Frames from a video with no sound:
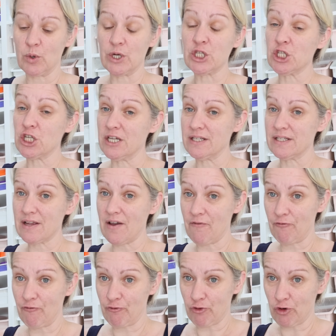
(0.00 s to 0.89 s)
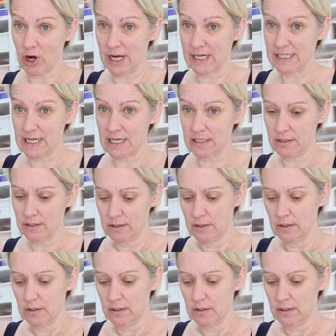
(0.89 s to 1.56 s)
which is Friday